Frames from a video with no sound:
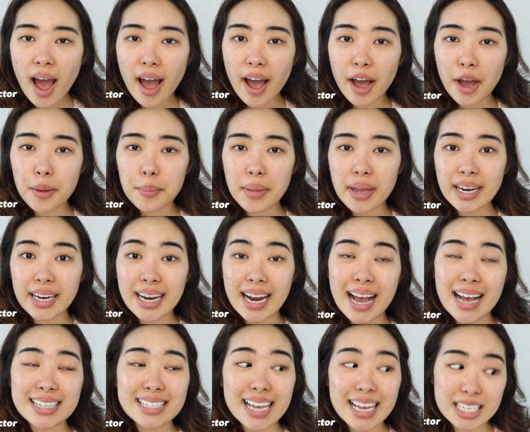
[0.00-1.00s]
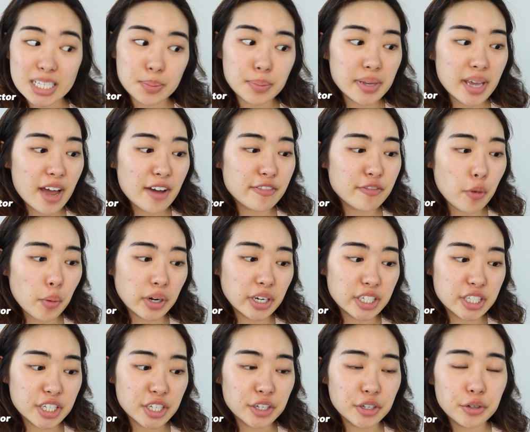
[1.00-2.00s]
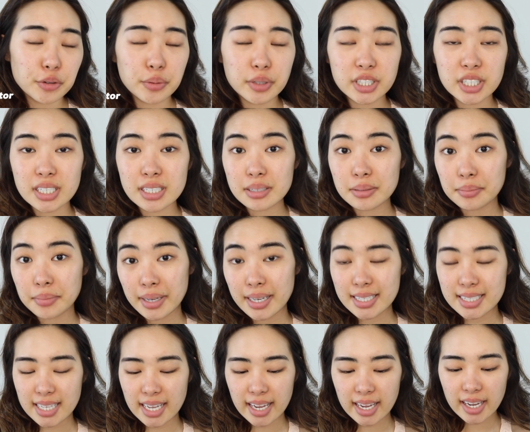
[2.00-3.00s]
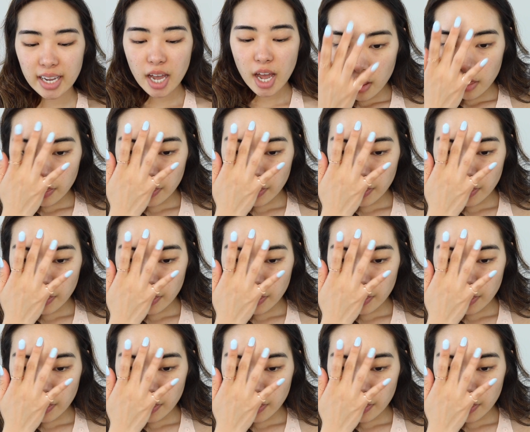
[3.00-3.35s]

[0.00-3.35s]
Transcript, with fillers: um, and it has S P F forty-two, which is amazing.